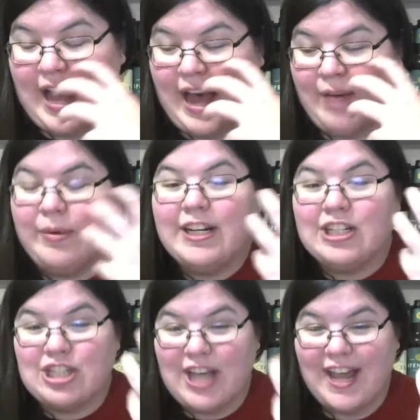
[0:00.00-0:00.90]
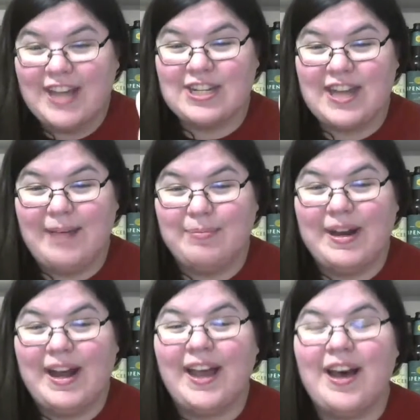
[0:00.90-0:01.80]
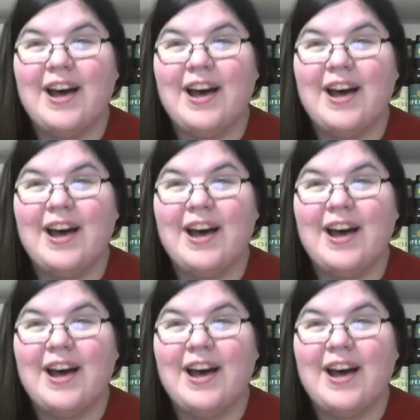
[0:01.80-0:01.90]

I want to change that, but I